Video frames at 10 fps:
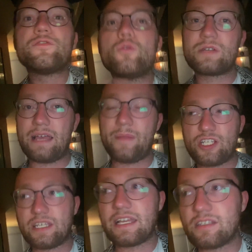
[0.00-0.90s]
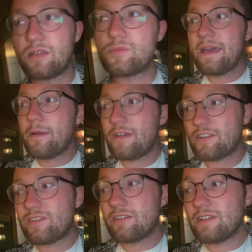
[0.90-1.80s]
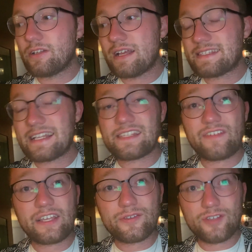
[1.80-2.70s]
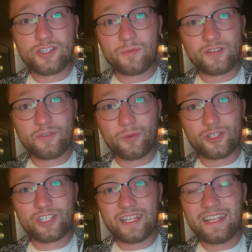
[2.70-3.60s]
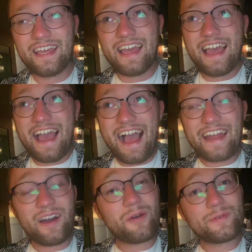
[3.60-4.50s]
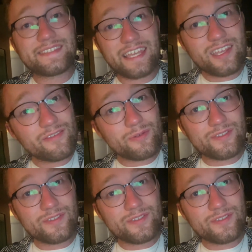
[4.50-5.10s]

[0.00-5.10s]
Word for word: full day at Magic Kingdom. So we had a really, really nice day. So thank you so, so much for watching, and I will see you real